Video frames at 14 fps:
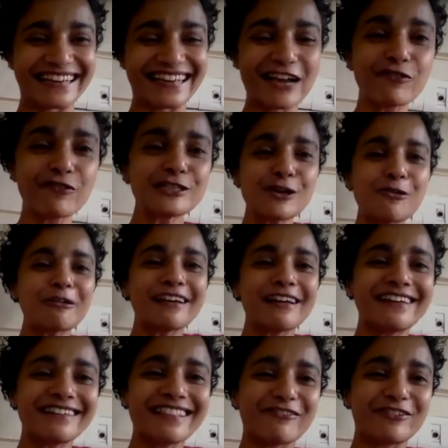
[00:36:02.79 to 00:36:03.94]
It was so
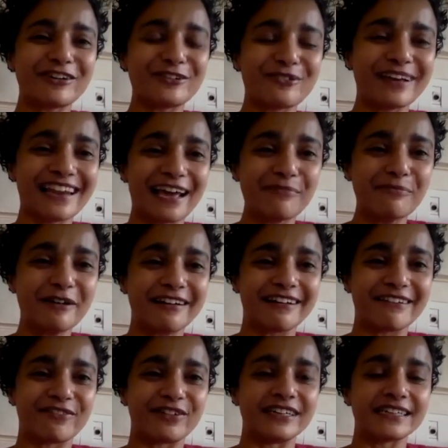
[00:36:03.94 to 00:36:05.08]
clear they were doing
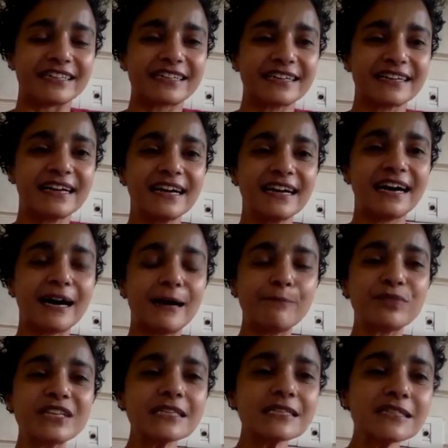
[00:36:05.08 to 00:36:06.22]
library work.
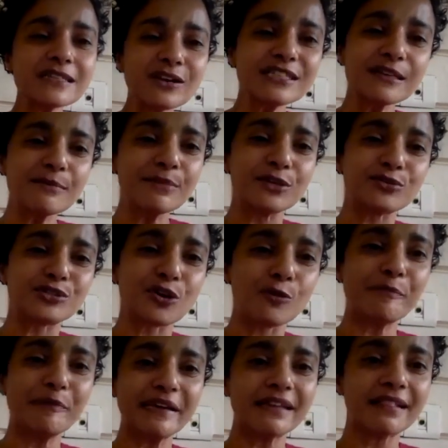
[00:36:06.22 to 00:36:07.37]
This is not some
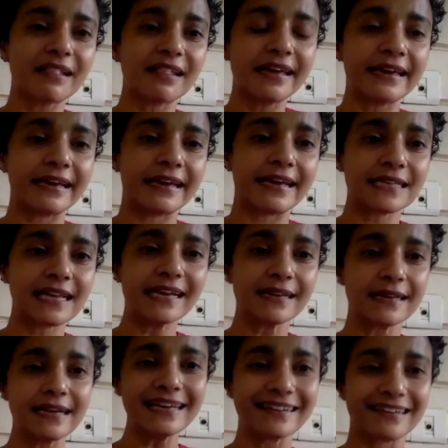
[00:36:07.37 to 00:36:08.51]
utopian thing. It's like
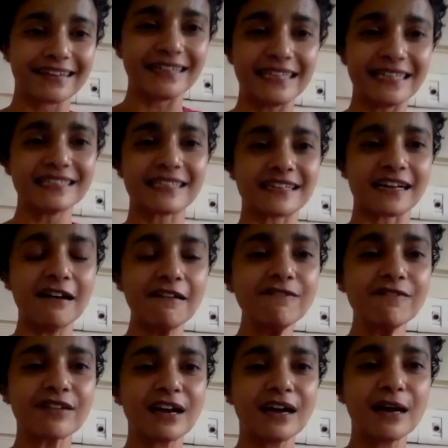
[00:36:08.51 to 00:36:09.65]
really gritty stuff,
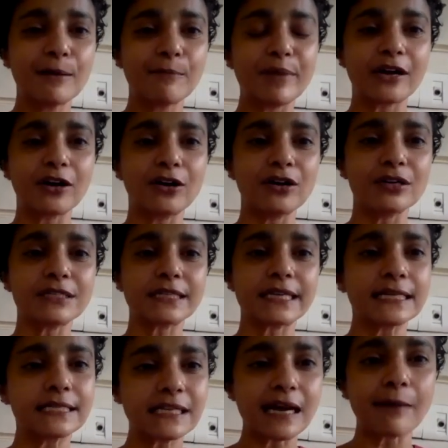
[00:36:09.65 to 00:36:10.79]
because
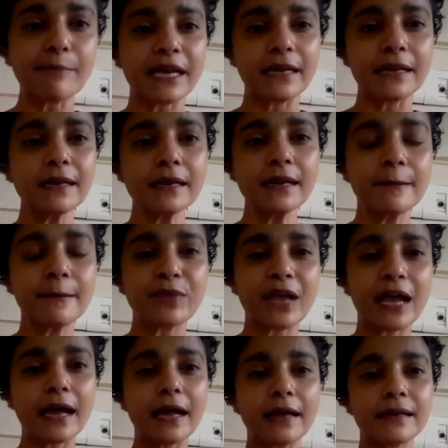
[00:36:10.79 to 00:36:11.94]
kids come in
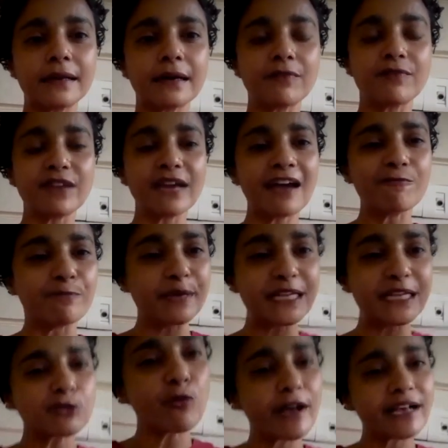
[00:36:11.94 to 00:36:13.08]
and we have
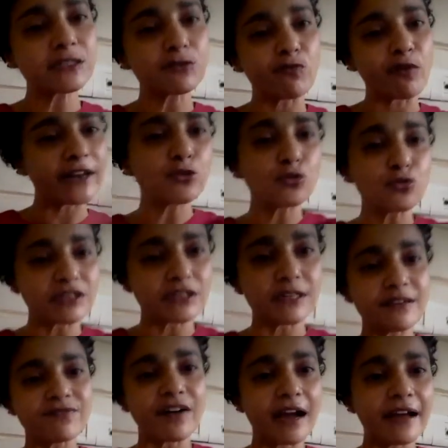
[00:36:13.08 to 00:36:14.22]
Beast Quest 1 through
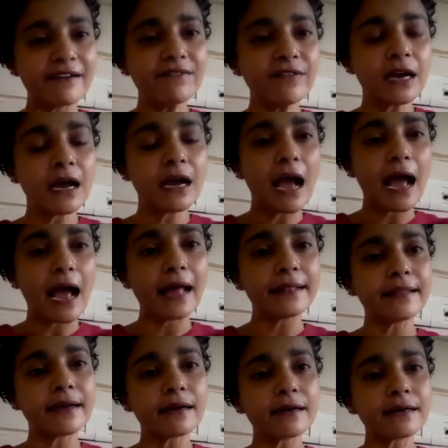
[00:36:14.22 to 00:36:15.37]
35, and
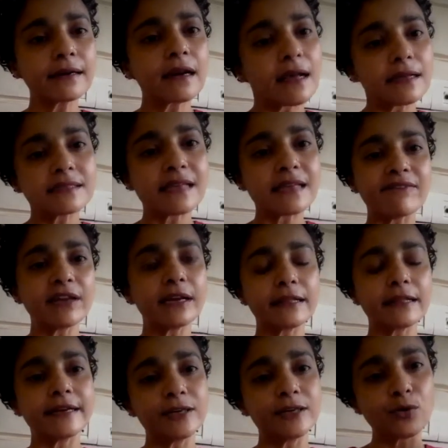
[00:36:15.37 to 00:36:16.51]
they're in class 7 and
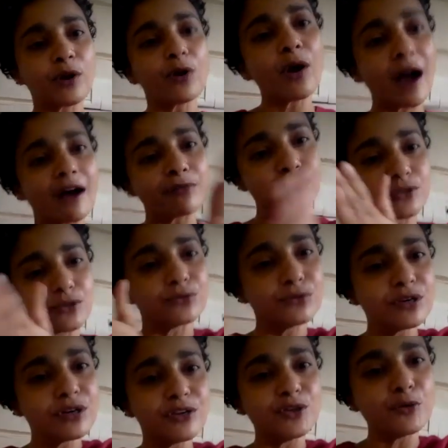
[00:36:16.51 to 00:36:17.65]
they don't know how to
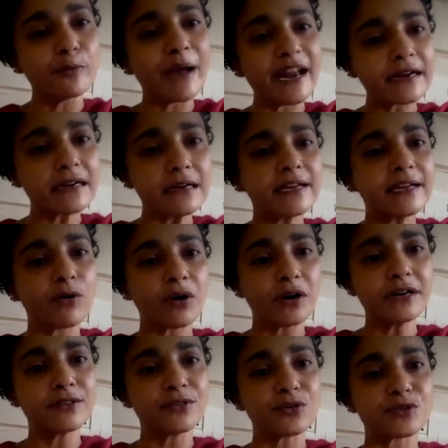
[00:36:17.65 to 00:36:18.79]
numerically
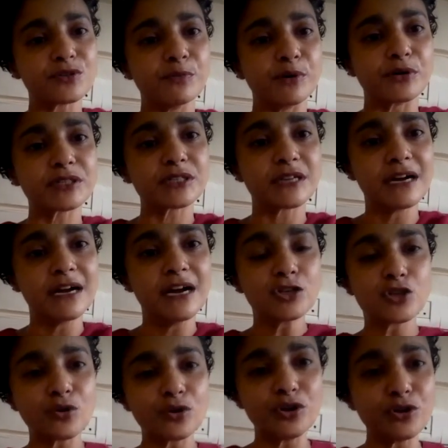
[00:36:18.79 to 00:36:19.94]
order those books.
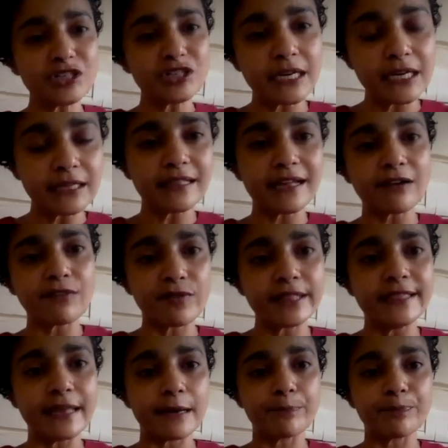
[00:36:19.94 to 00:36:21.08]
So you're sitting there with
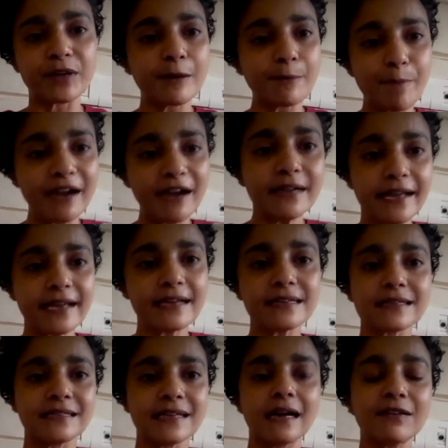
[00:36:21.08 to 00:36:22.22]
them. Repair day
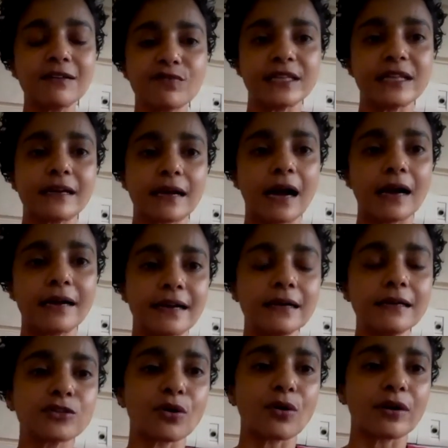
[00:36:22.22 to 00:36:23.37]
is done with an
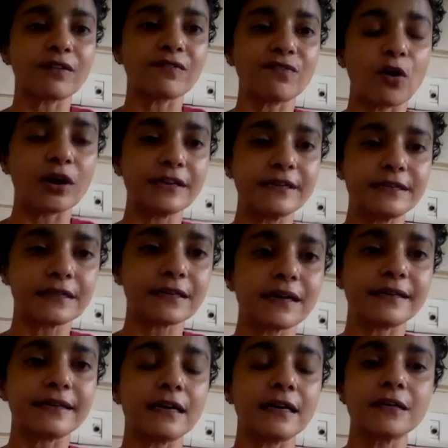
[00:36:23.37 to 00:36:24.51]
adult or a volunteer
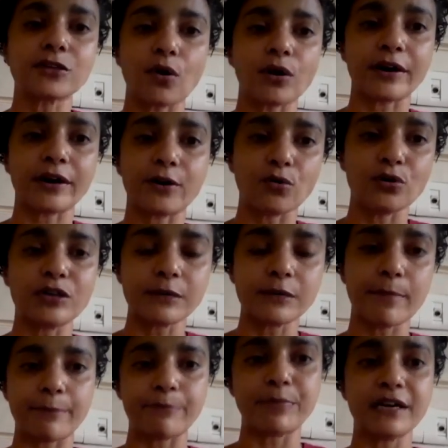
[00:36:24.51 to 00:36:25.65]
adult or an older
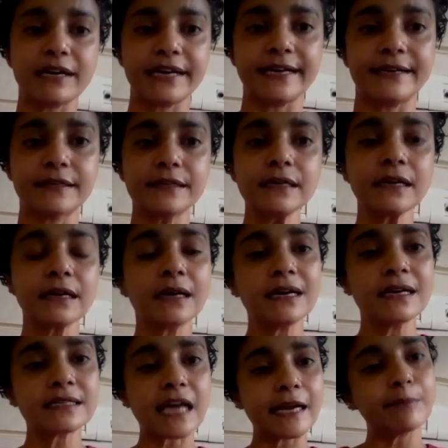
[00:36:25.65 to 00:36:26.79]
member leader,
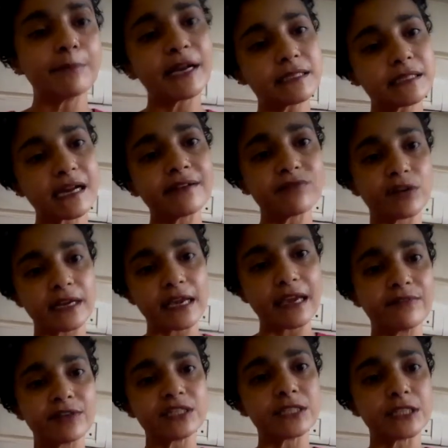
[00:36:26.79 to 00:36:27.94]
side by side working
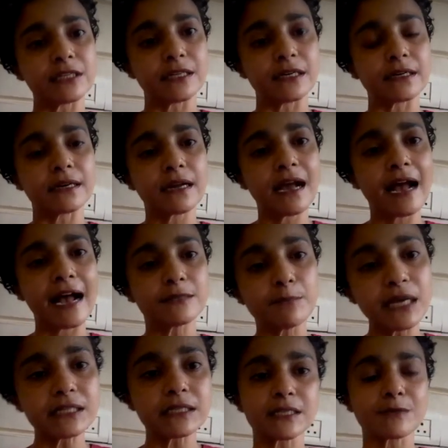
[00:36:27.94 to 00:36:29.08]
with children as
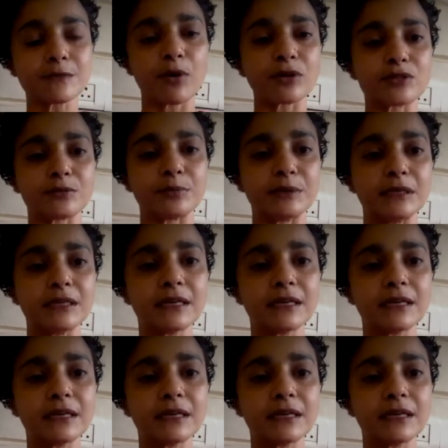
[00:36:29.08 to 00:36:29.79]
much as possible.